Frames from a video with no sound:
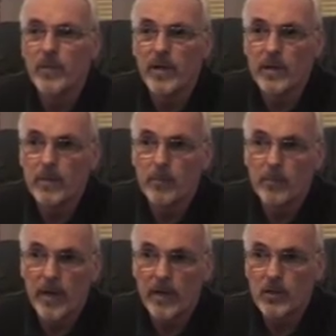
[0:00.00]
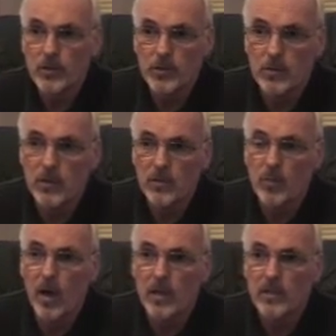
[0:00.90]
The big issue too as
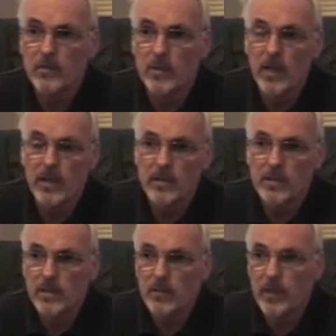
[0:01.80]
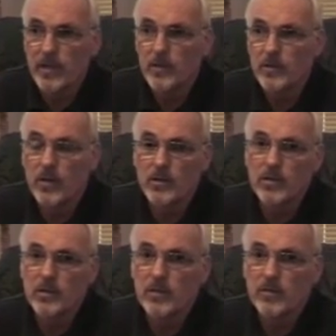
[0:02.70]
well is we'd like to see the
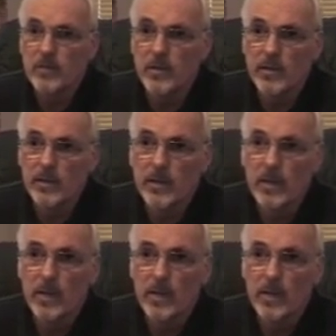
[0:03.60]
reintroduction of the